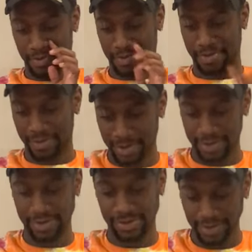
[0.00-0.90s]
See,
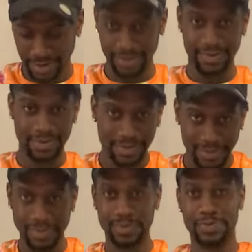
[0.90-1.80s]
I came from
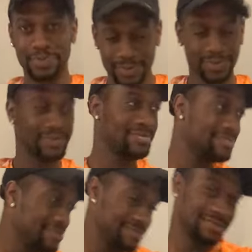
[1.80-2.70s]
the streets,
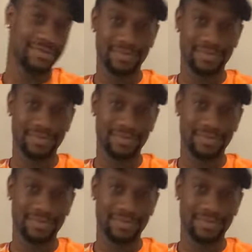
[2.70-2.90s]
but they had